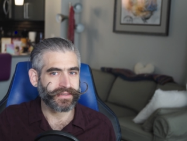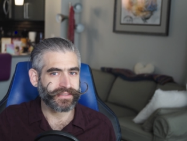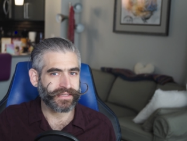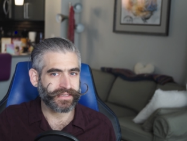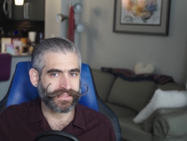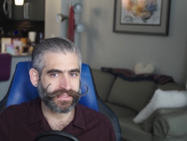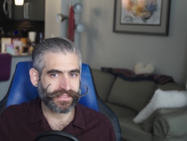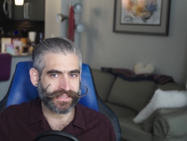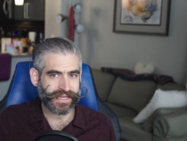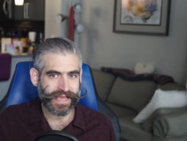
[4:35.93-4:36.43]
to
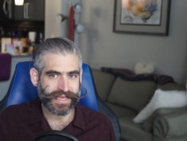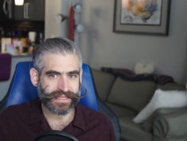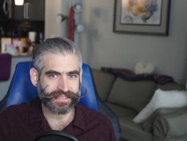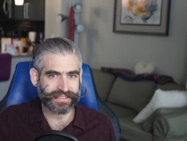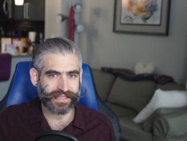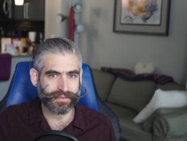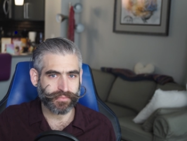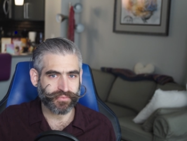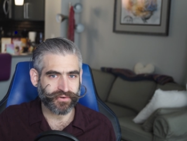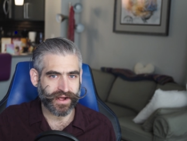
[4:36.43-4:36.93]

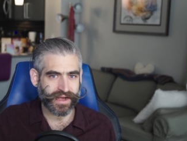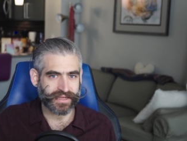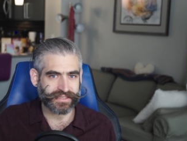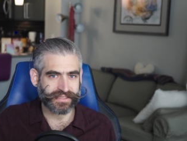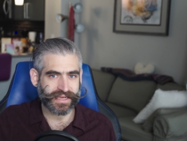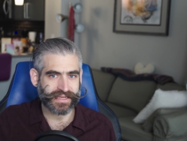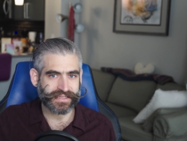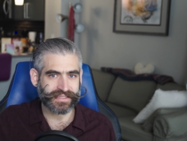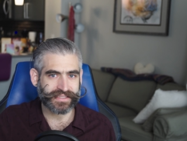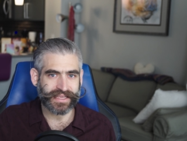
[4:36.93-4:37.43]
test the
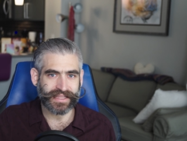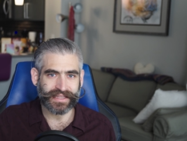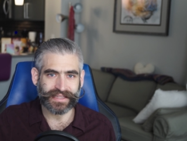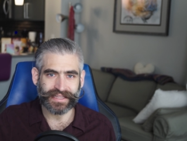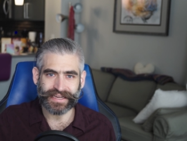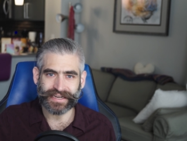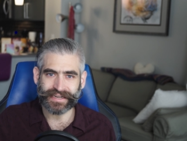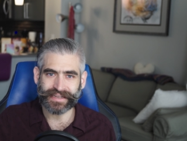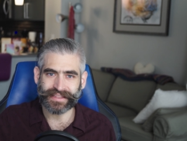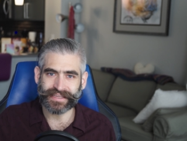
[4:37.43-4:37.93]
process that
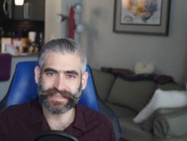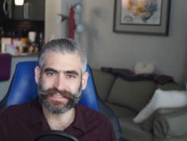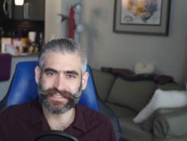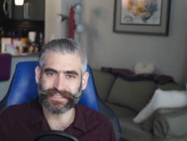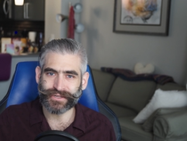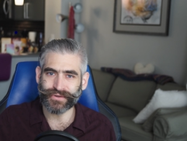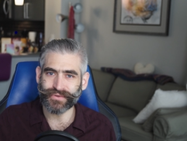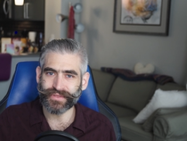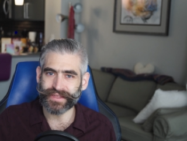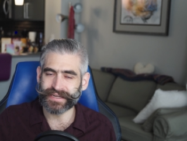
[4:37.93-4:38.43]
linked these
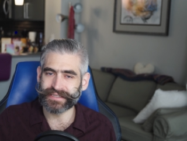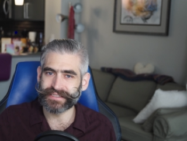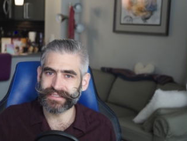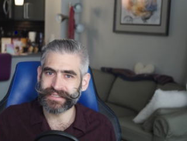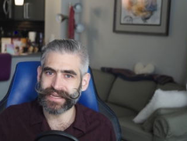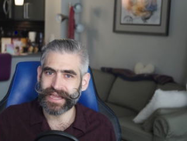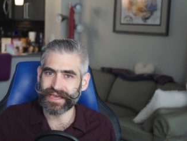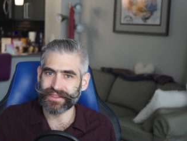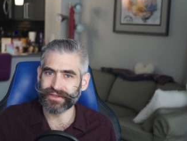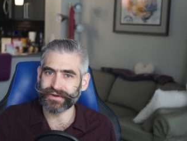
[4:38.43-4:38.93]
two things
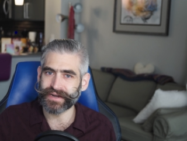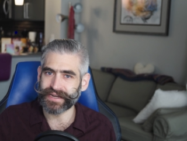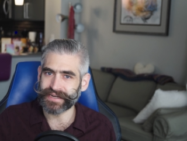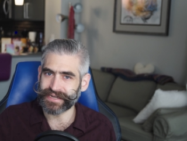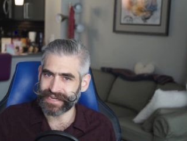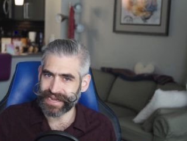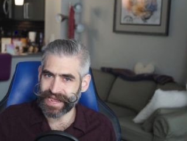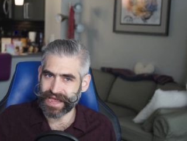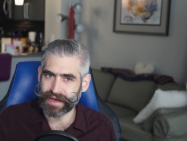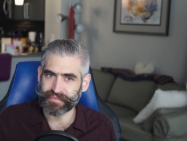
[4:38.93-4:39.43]
together
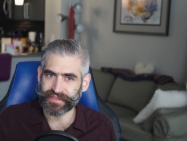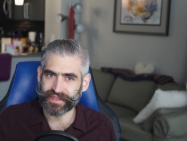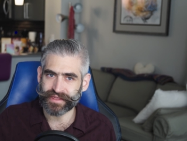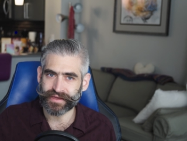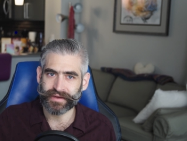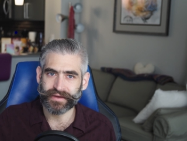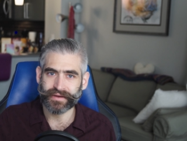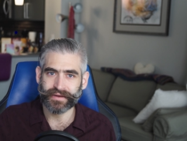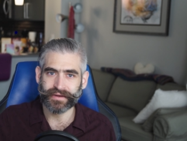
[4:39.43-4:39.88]
in depth.